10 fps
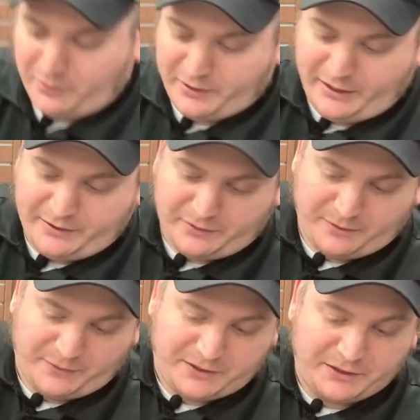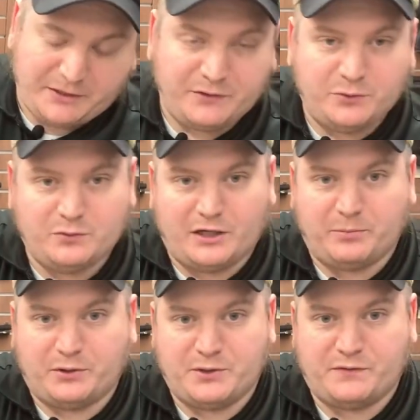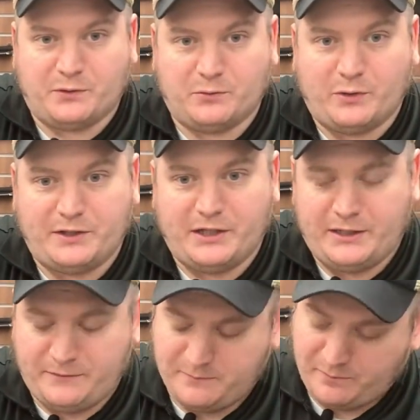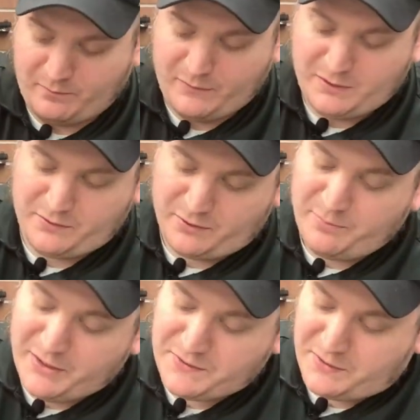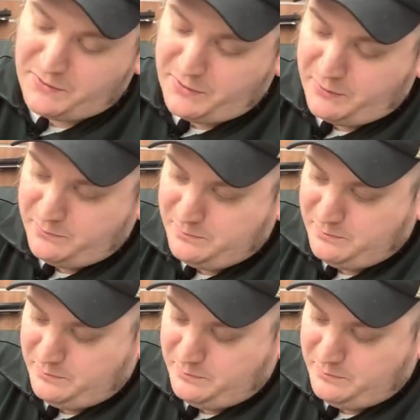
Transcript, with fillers: Hellcat, they did give you a place for your red dot. The biggest thing, though,